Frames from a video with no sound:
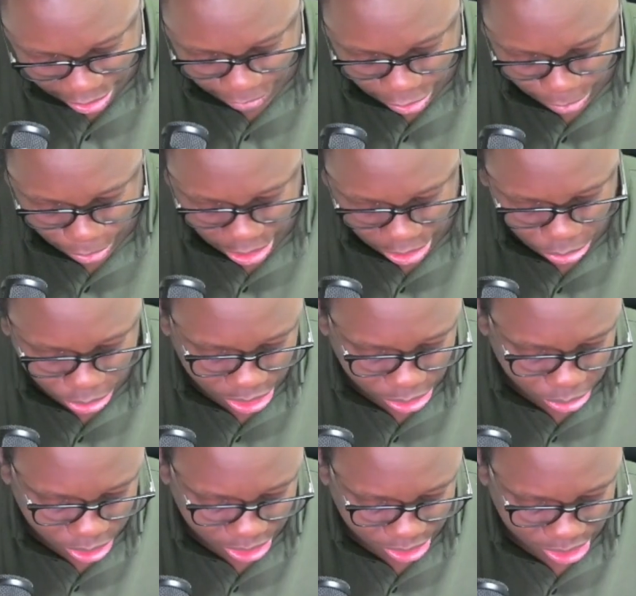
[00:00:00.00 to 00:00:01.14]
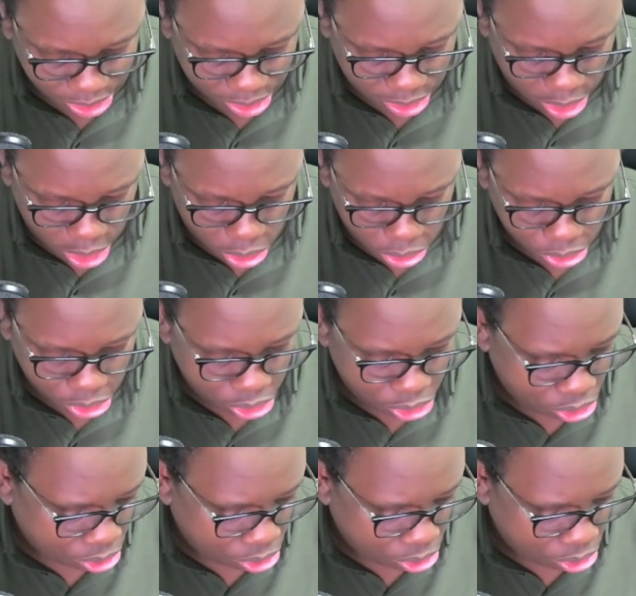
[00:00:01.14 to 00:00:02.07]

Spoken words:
from the 2026 launch.